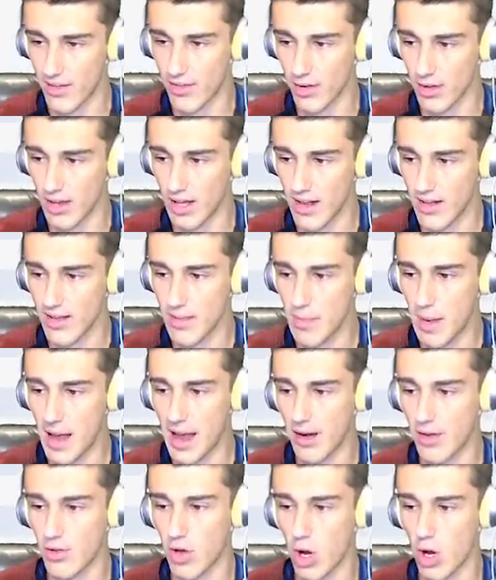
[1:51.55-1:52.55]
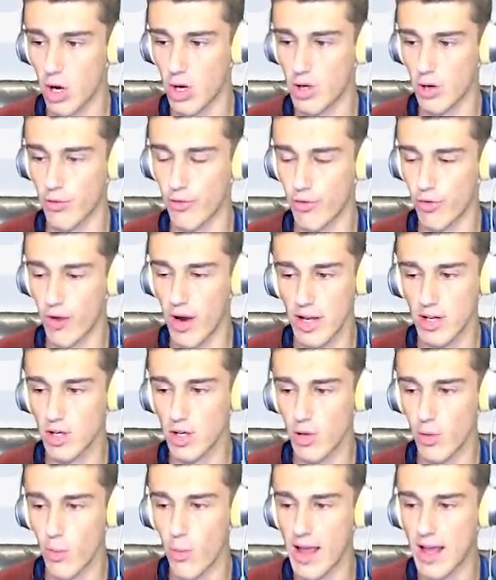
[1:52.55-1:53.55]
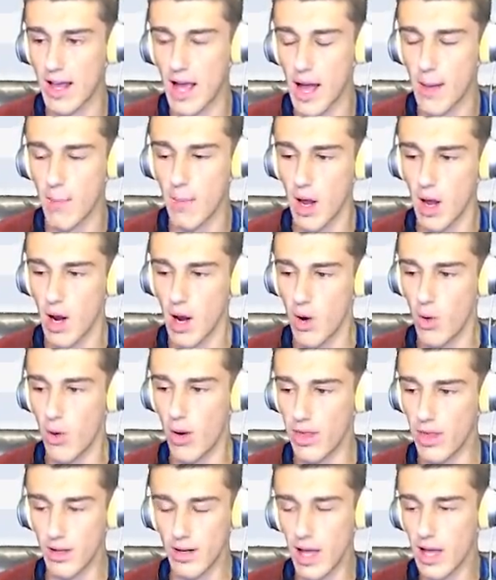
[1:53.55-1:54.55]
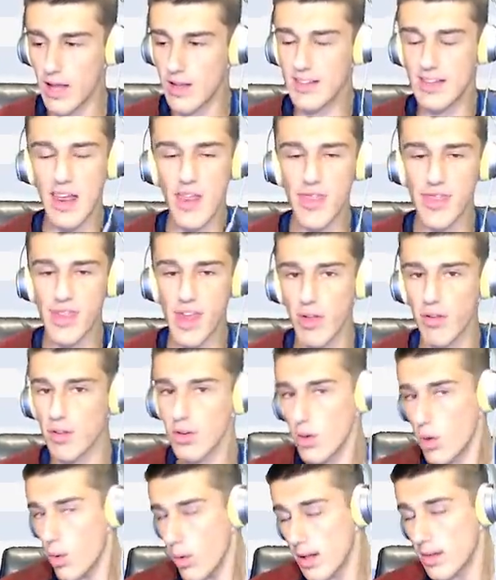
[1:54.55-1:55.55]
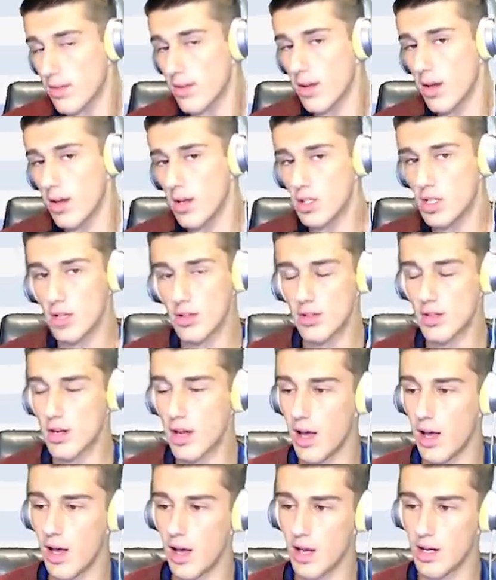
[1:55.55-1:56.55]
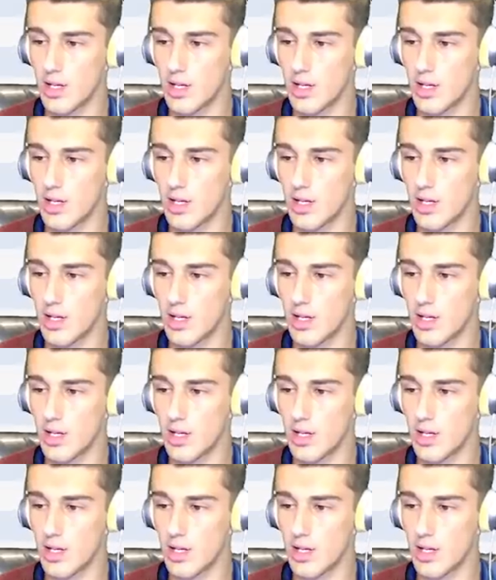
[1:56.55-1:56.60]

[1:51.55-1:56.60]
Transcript: So lazy buyers are your friend. You can wake up with nice 10,000 coins just uh,